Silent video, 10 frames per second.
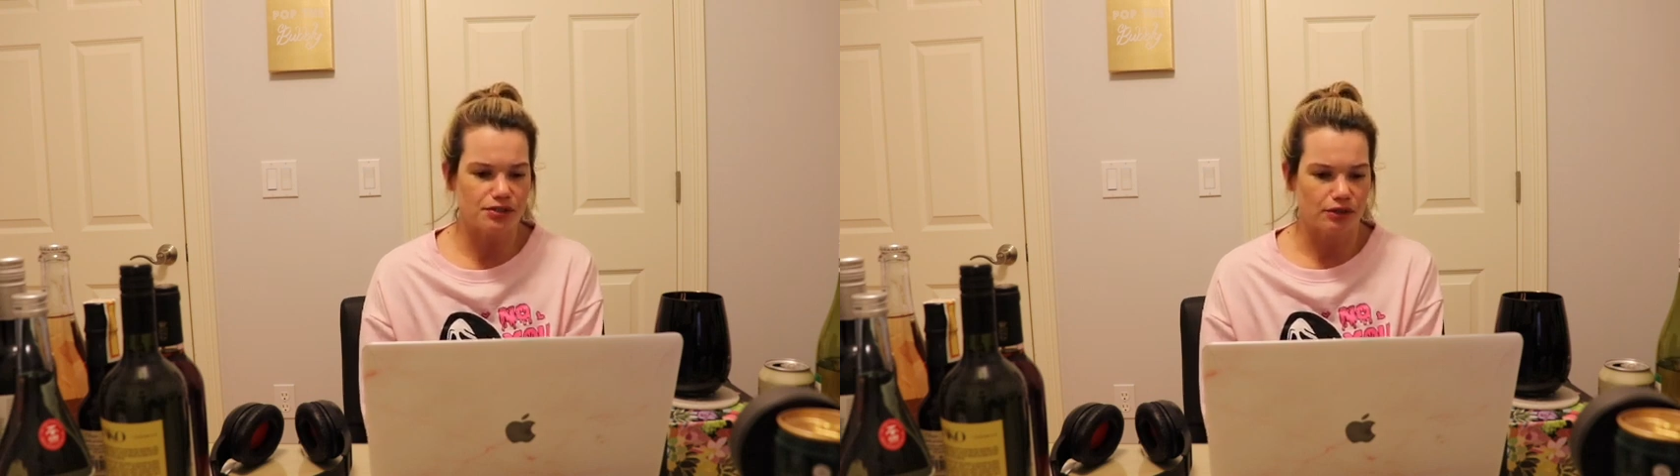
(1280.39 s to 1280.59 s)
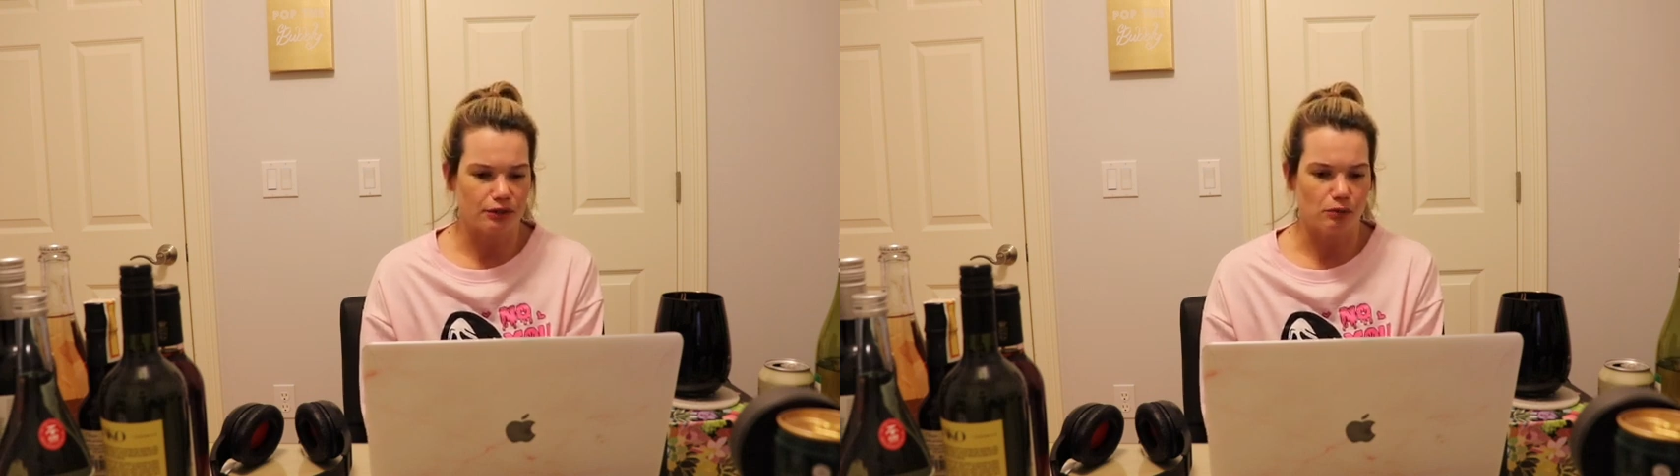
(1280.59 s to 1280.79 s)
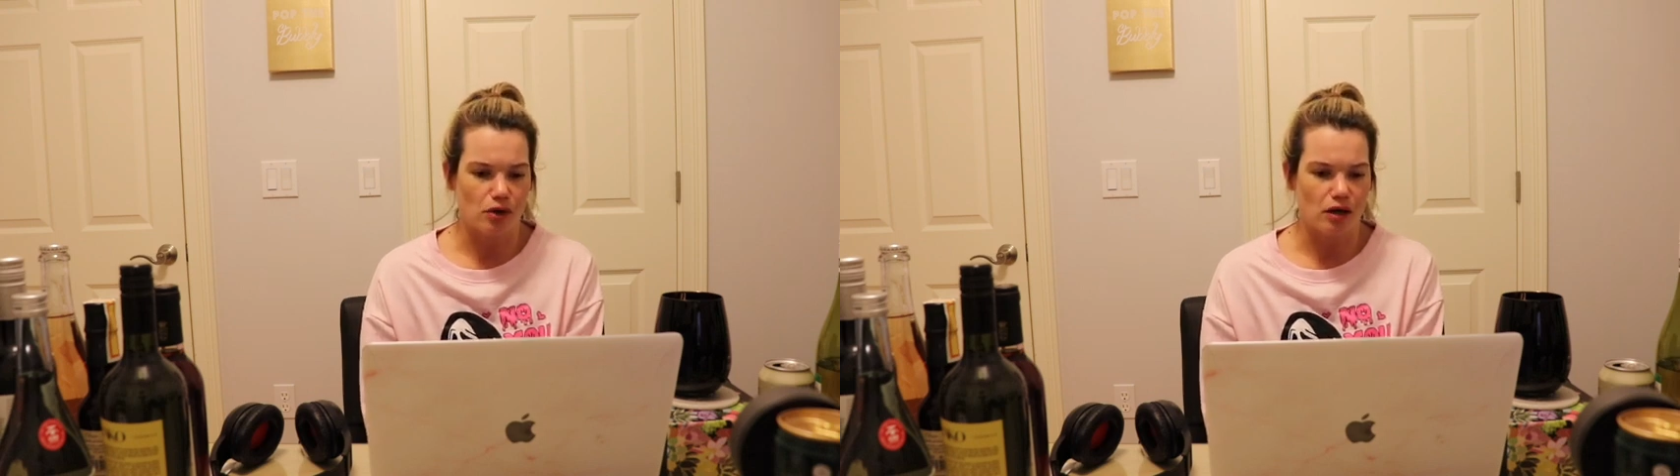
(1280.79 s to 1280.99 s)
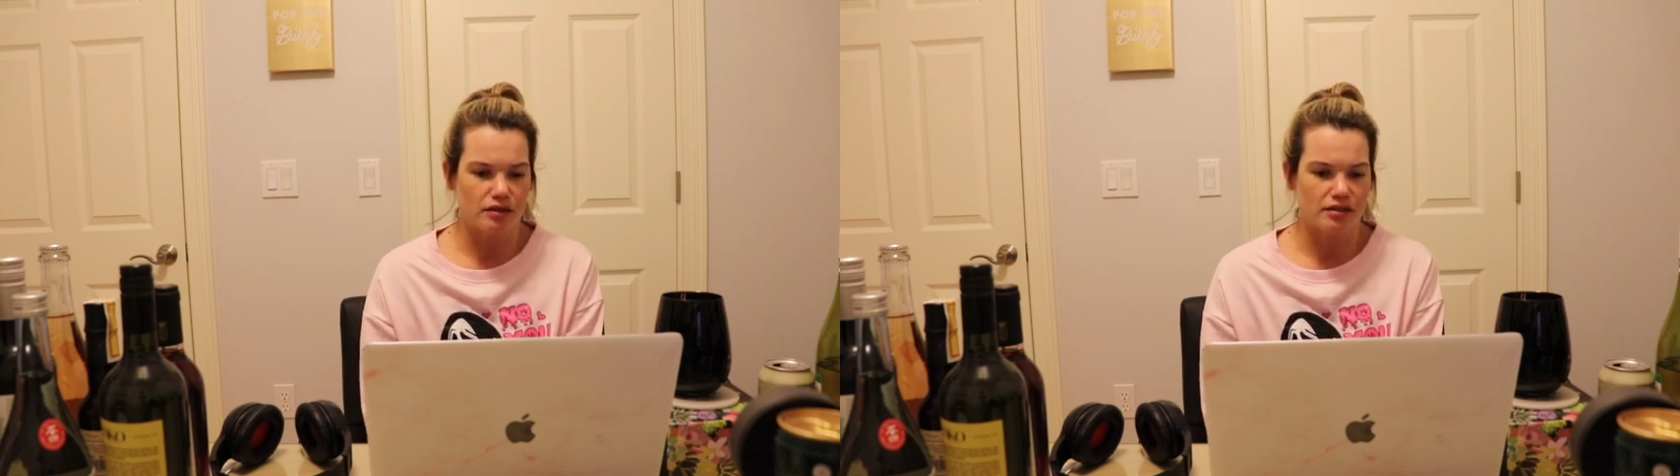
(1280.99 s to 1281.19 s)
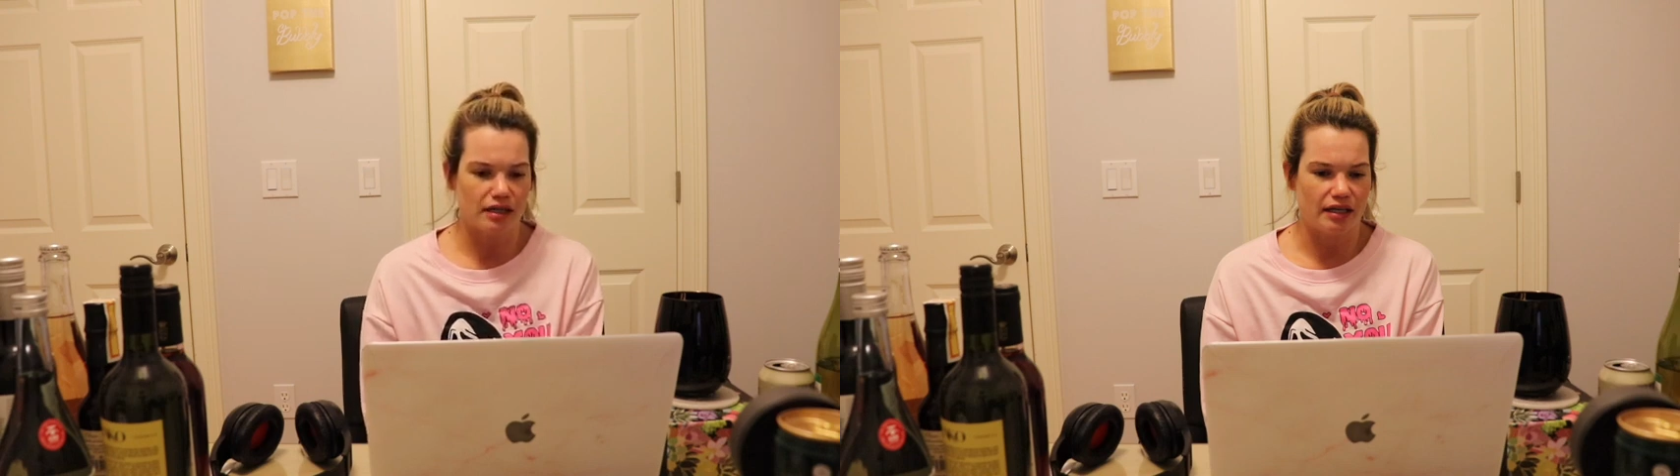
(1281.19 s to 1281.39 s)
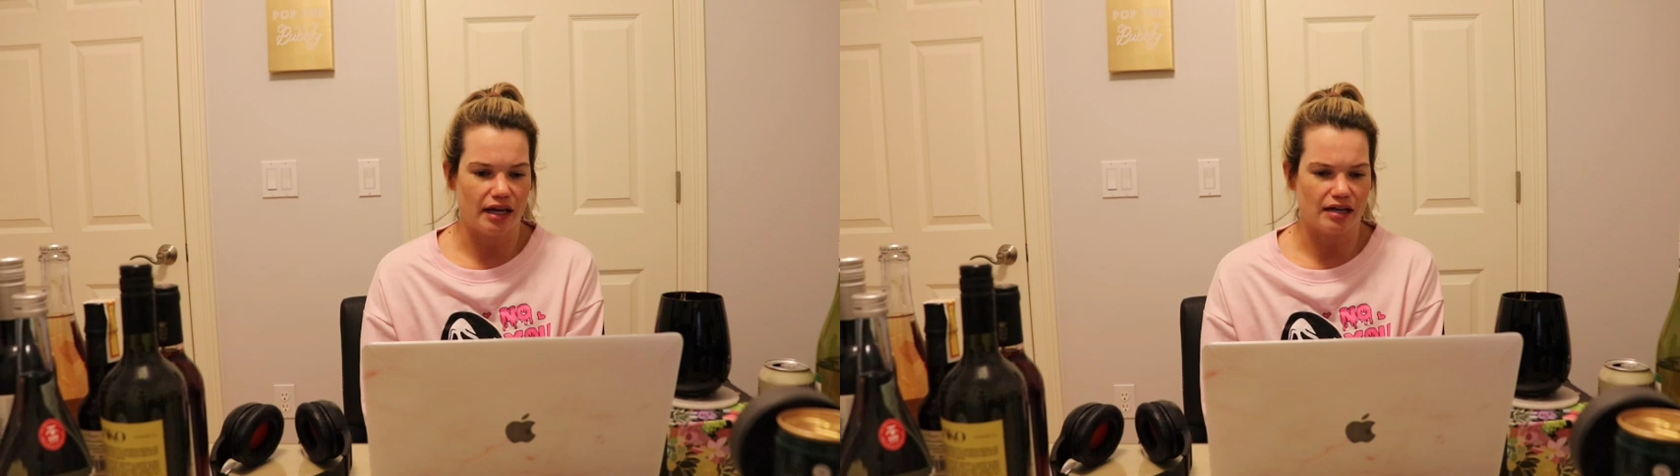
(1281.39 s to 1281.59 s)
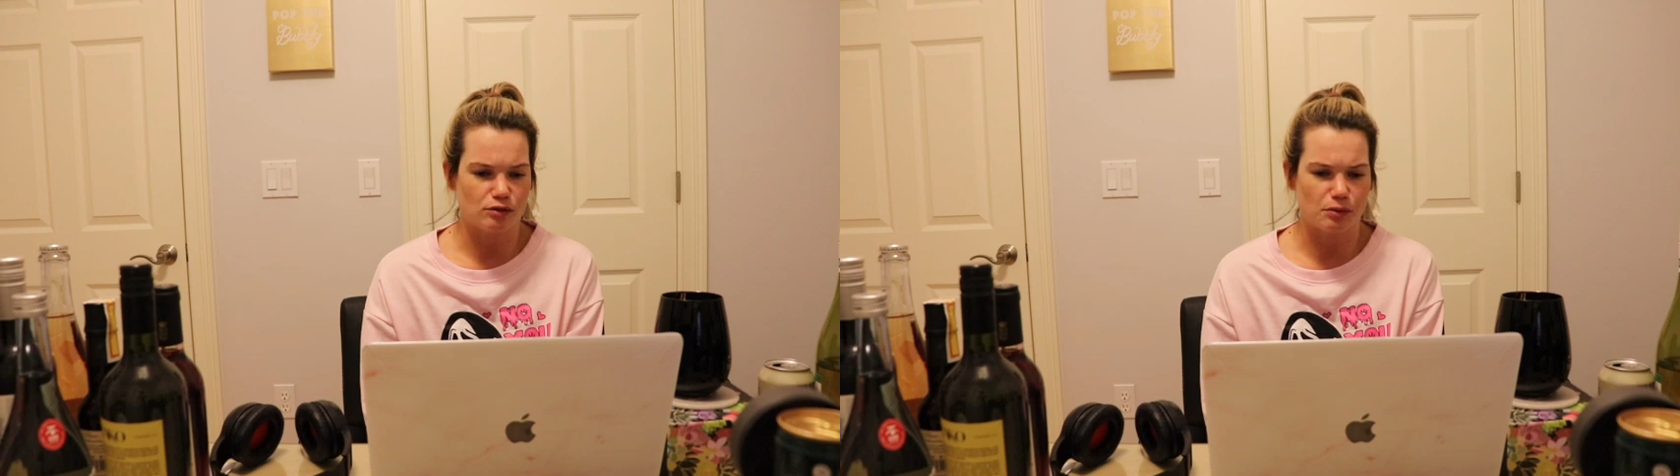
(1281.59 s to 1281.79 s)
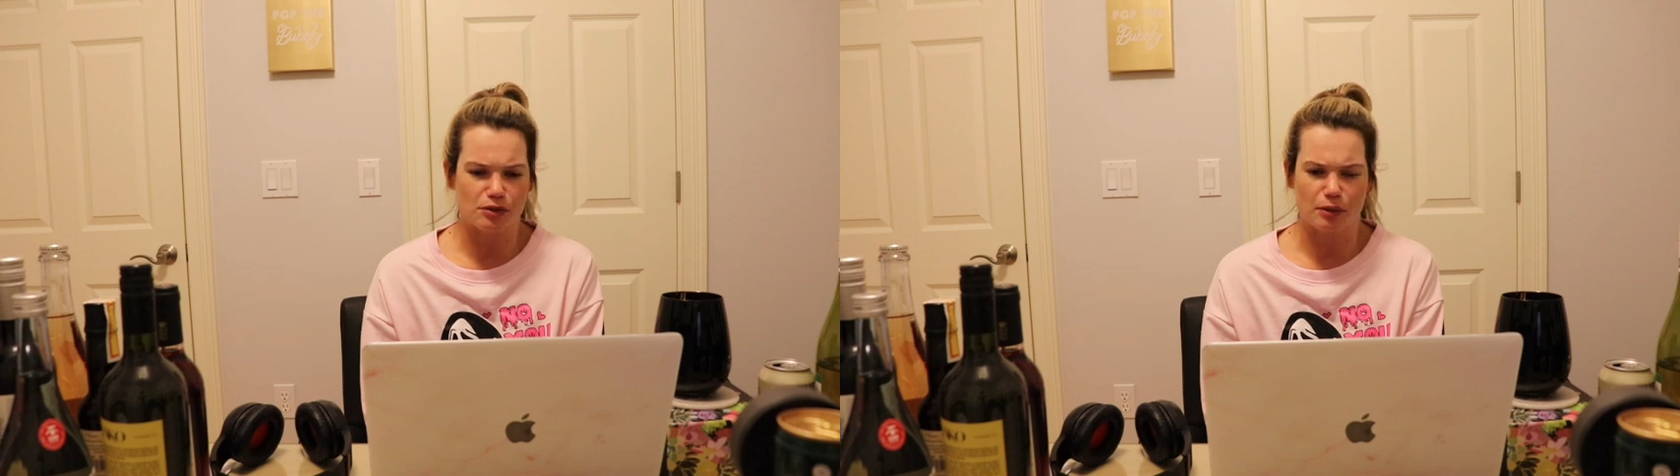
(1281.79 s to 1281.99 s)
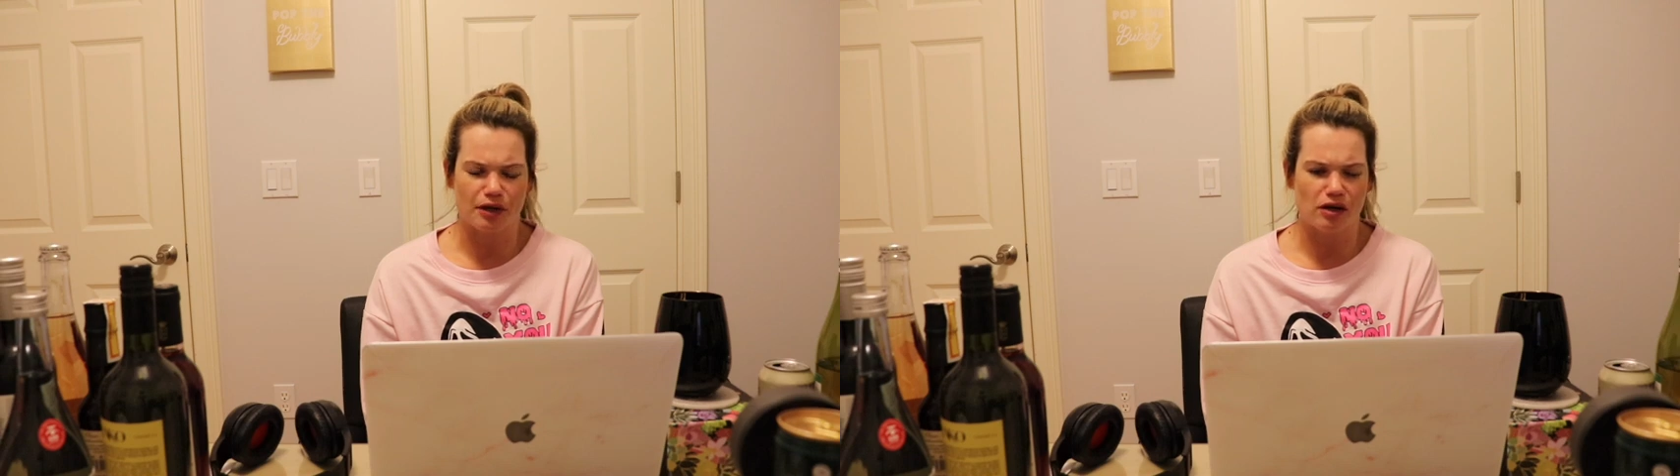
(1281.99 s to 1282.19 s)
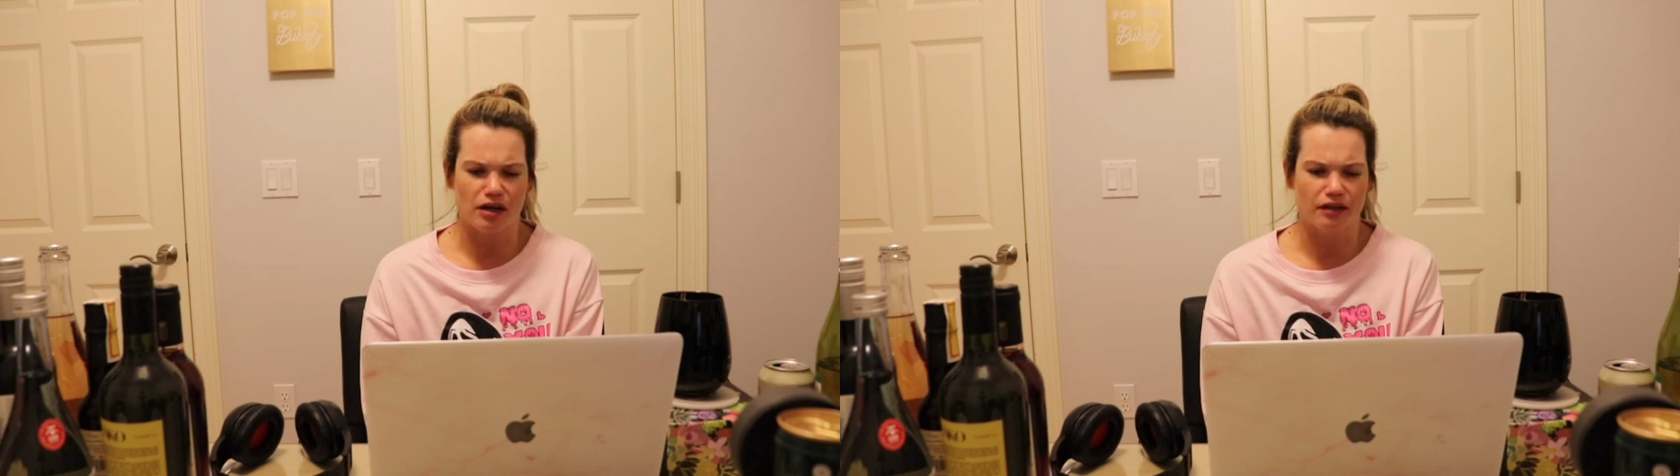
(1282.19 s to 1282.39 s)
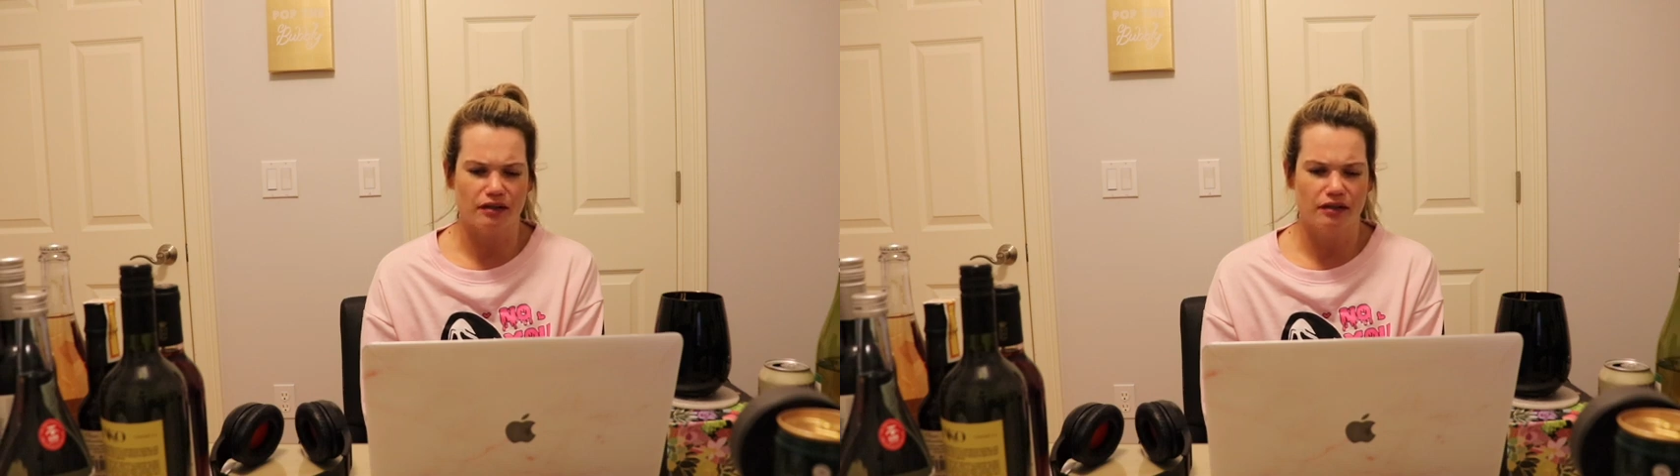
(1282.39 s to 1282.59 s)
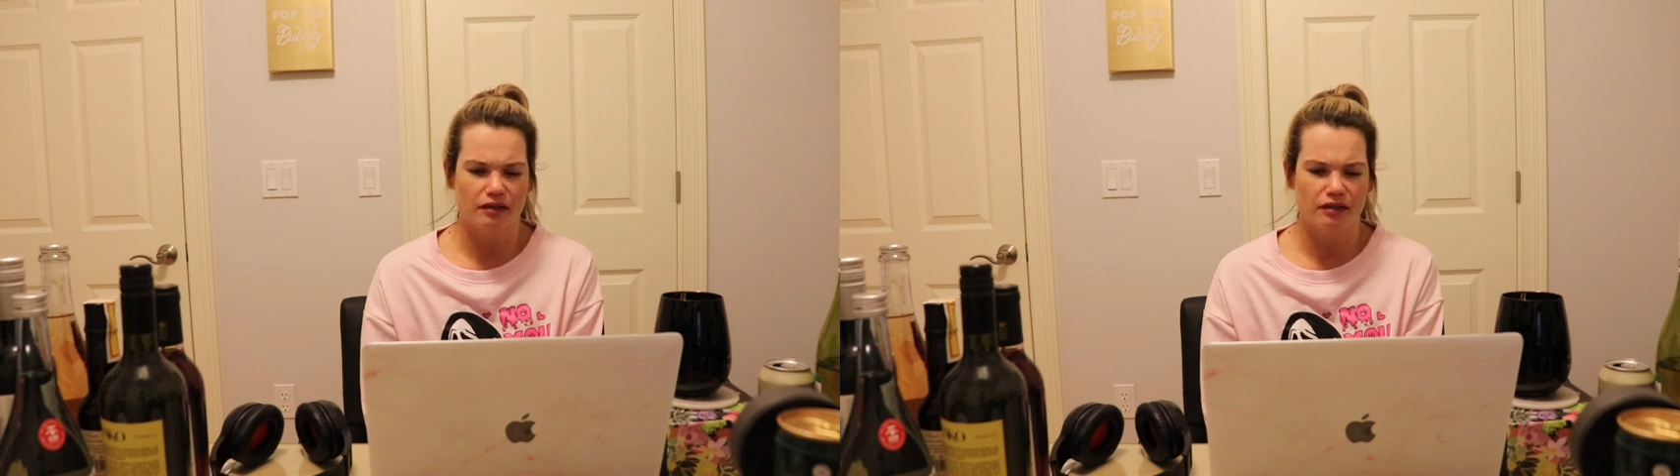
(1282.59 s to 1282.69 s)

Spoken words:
daughter walked and asked what was going on,